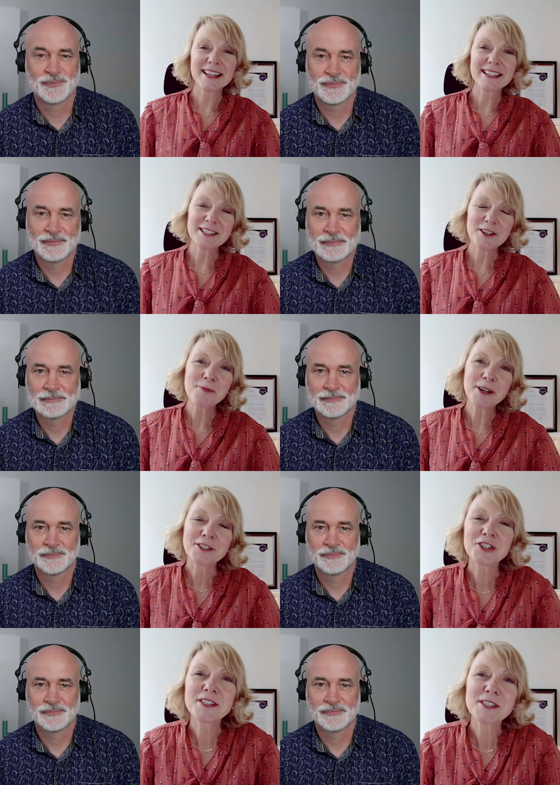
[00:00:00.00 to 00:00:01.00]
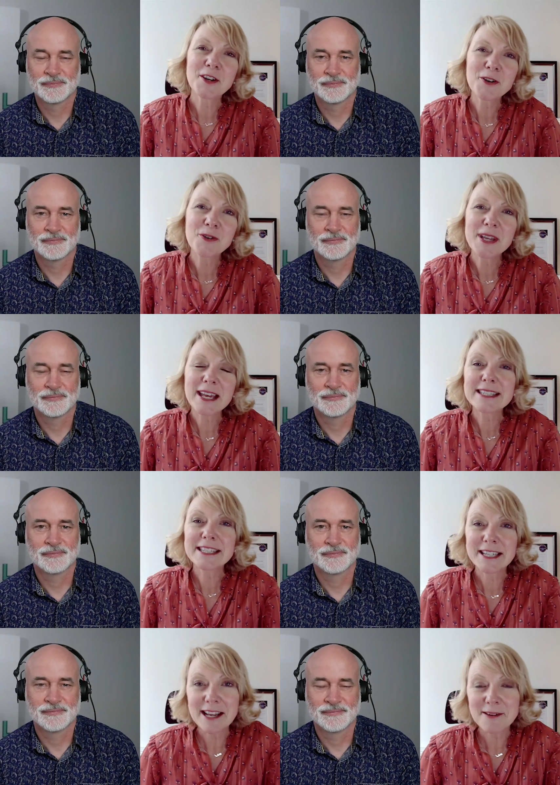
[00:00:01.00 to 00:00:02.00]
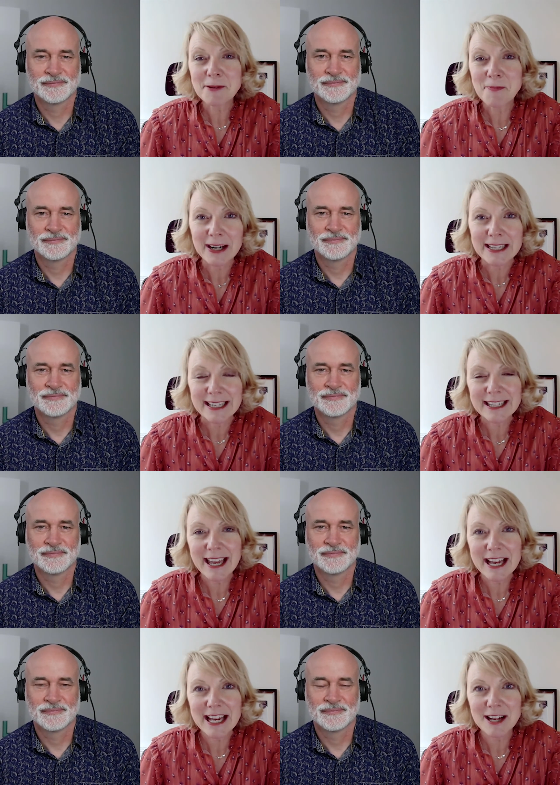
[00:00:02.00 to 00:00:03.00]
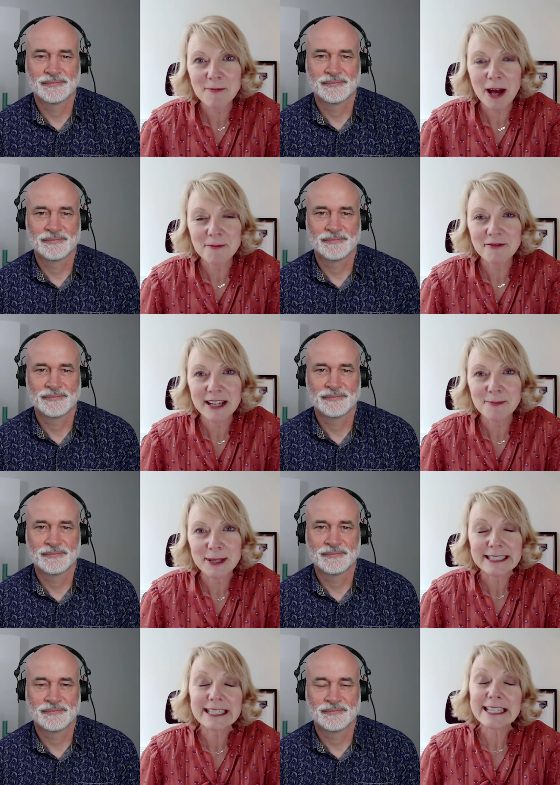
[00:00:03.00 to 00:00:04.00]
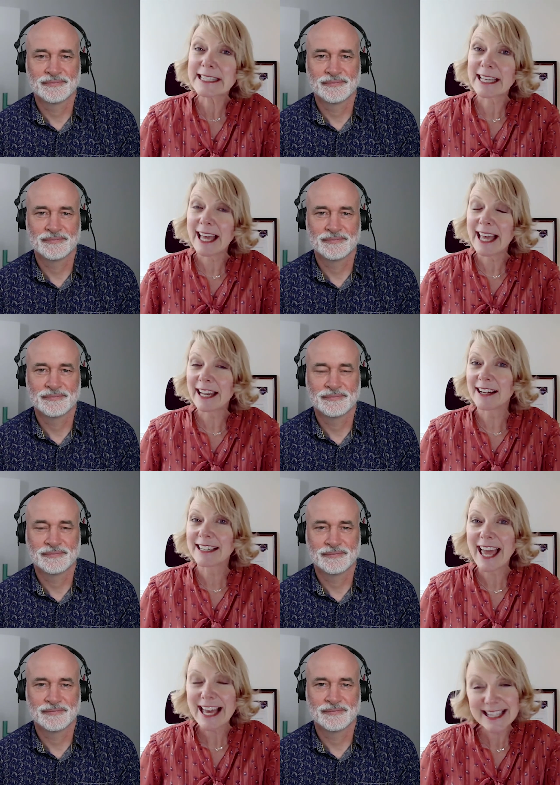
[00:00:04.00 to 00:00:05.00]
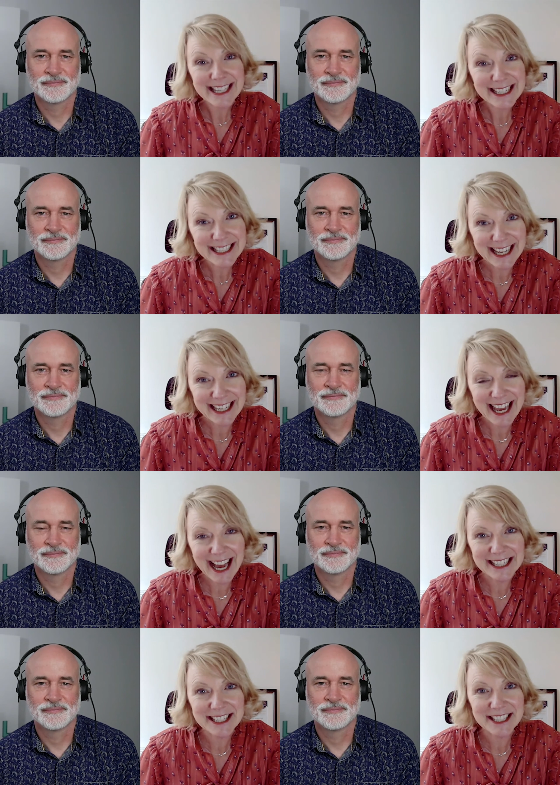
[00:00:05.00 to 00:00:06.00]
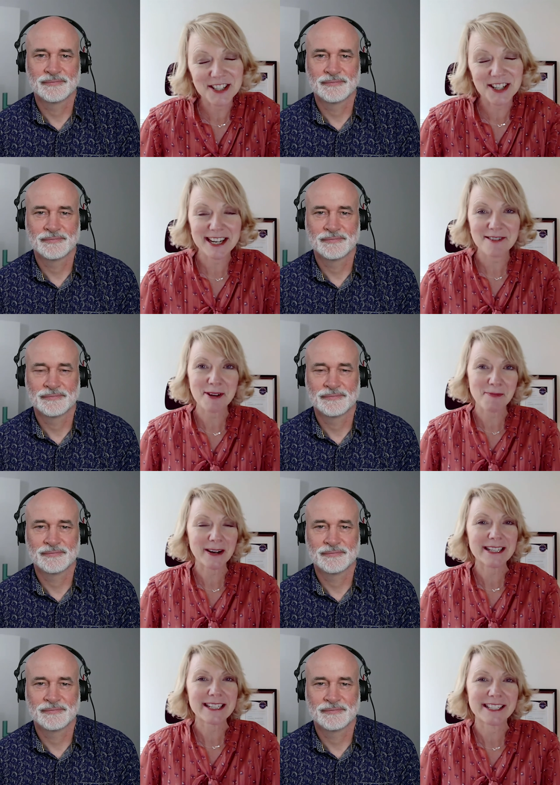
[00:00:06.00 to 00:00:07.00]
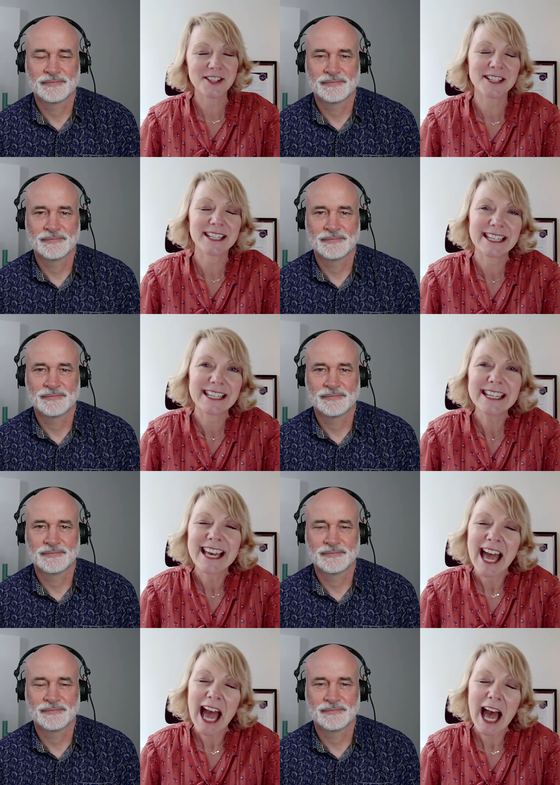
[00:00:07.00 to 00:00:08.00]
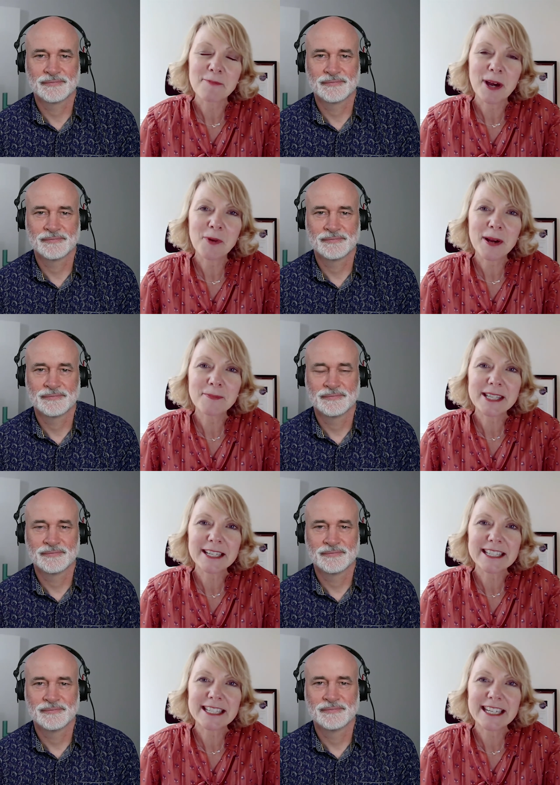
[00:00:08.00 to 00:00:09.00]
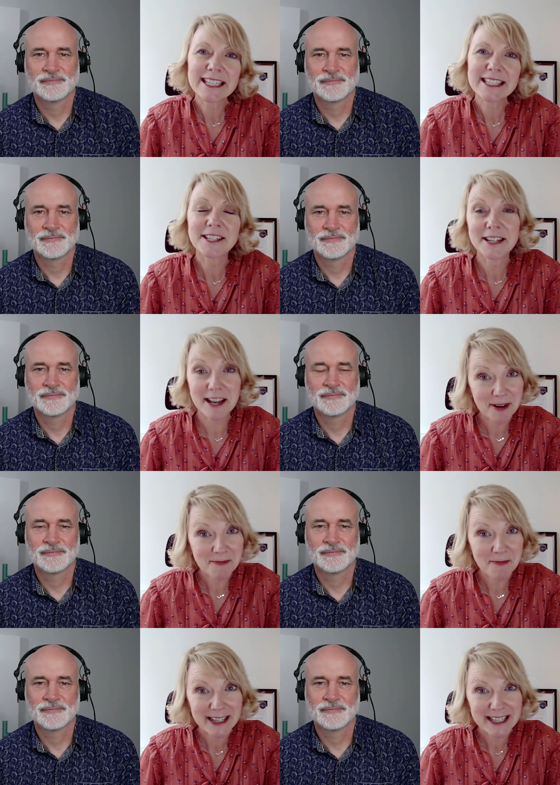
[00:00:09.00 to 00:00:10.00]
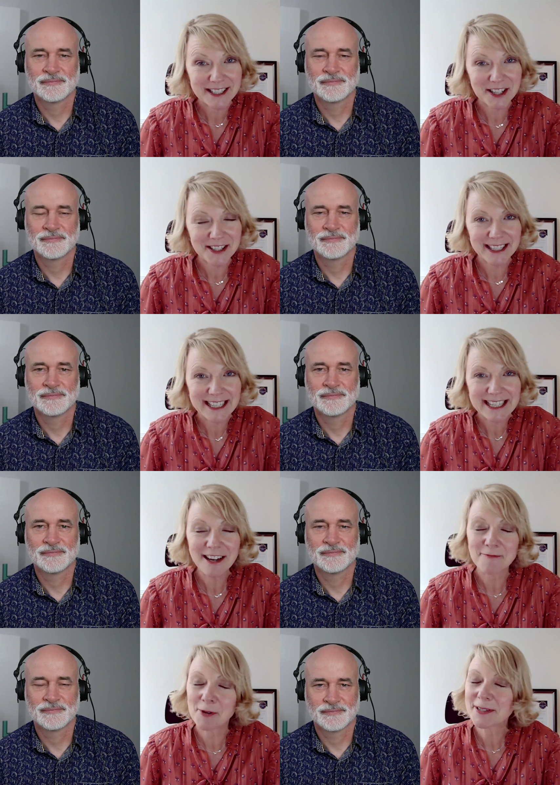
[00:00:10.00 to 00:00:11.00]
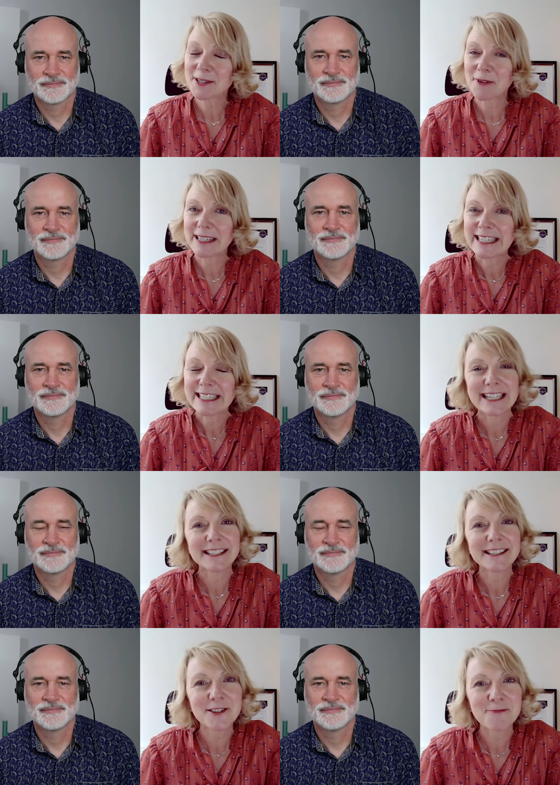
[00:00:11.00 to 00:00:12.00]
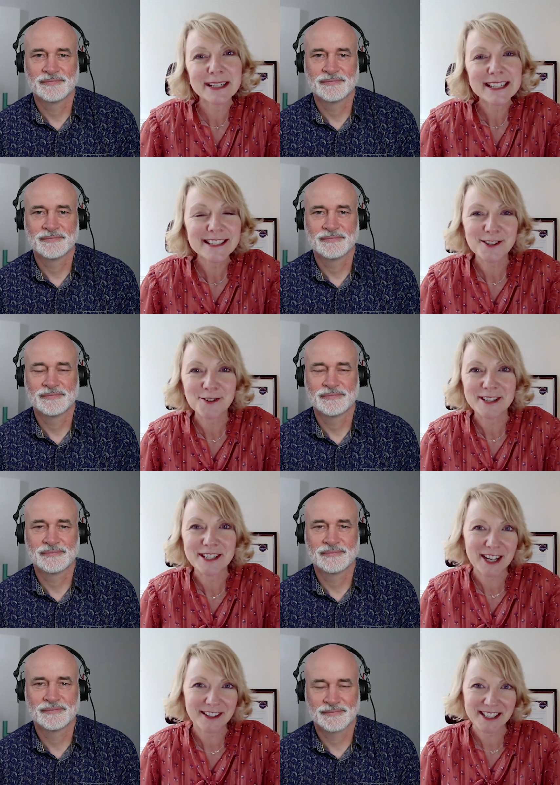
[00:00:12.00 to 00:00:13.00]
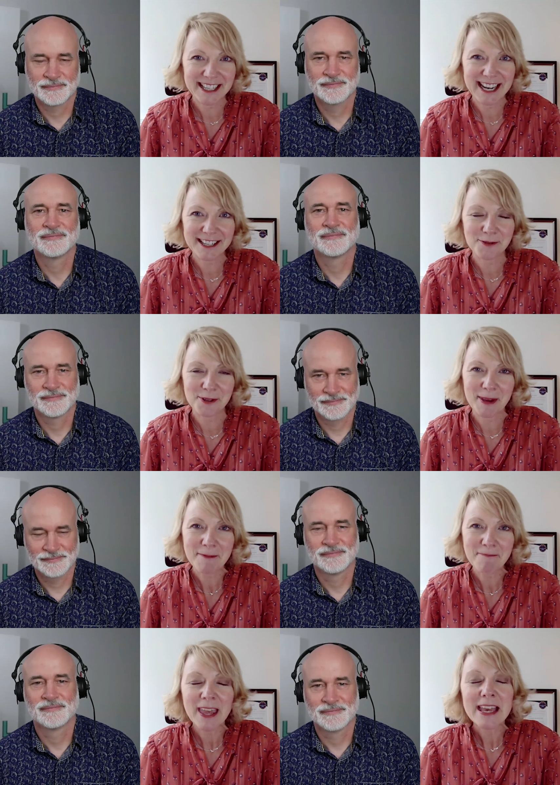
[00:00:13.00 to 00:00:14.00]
Speaker 1: thanks so much. So, yes, dynamic marketing. Um, I'm available at Lissa, L I S S A, at dynamicmarketing.ie. And my website is dynamicmarketing.ie. I'm also on LinkedIn, so please do reach out and connect with me.